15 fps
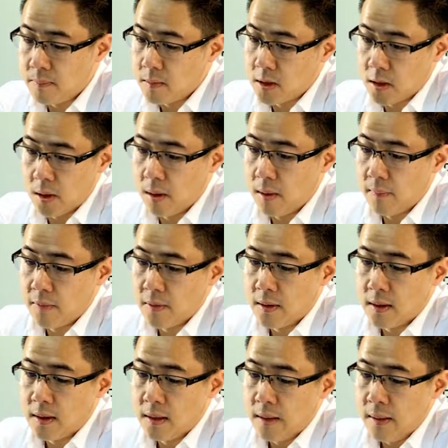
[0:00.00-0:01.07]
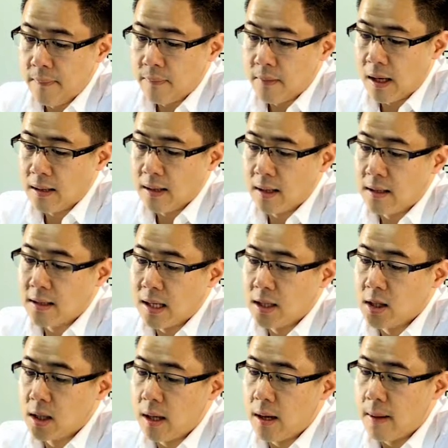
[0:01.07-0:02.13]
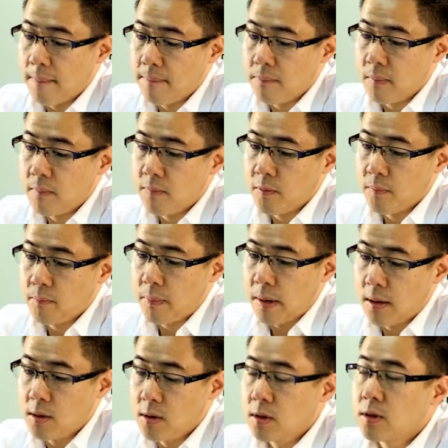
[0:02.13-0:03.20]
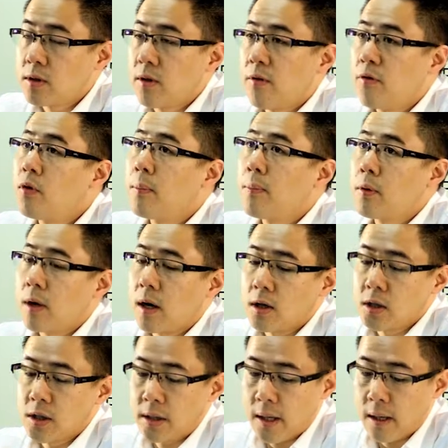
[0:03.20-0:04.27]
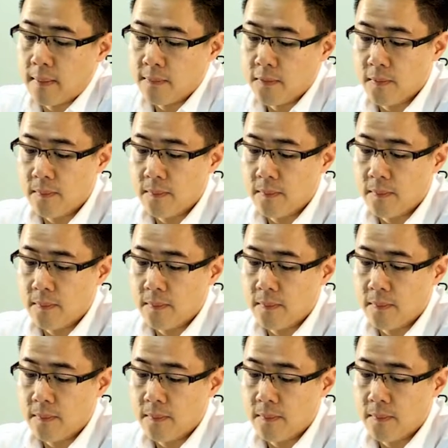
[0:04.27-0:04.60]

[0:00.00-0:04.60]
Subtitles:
So that it's actually being used to full production now.